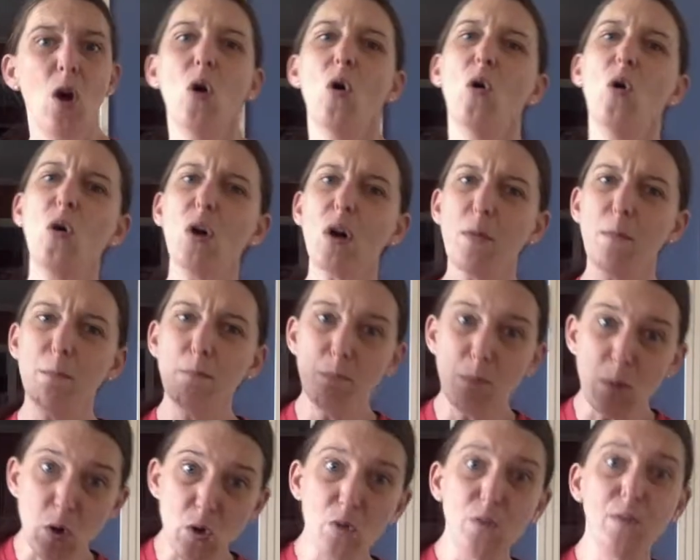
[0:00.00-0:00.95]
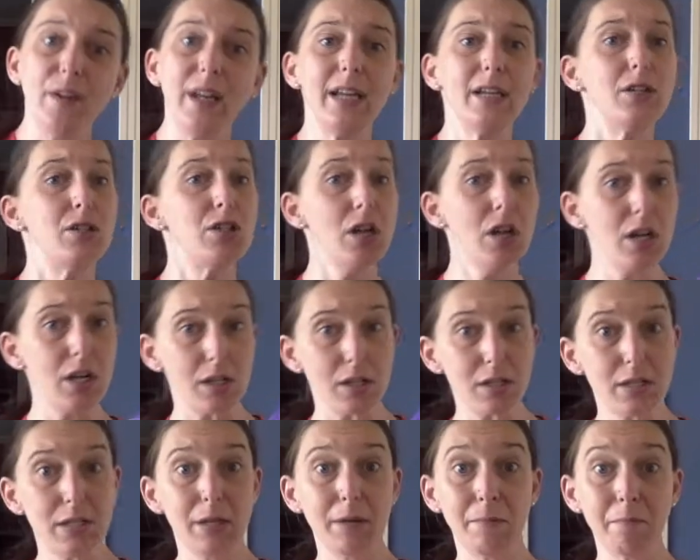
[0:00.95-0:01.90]
or moving
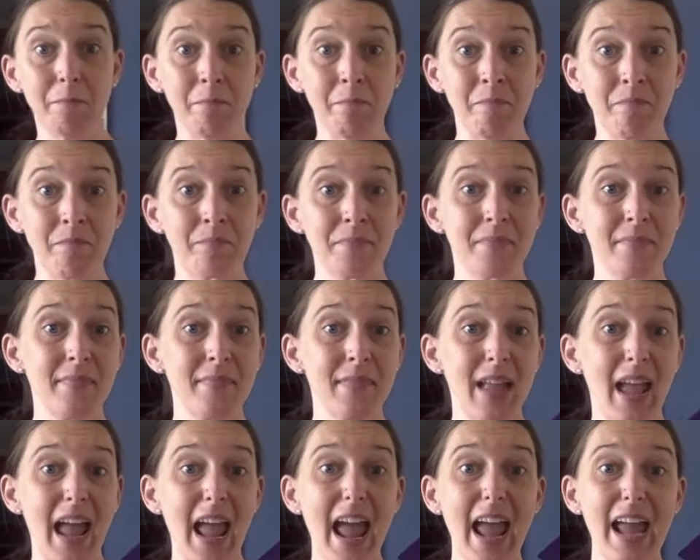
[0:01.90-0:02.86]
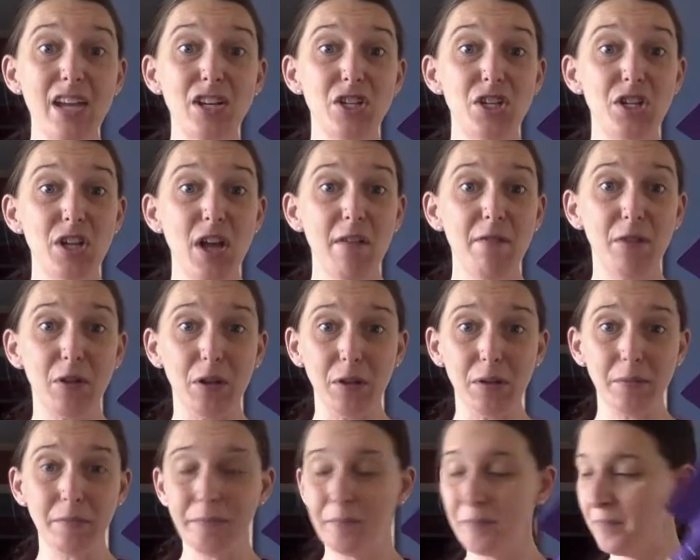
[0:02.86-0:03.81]
dirt. A shovel.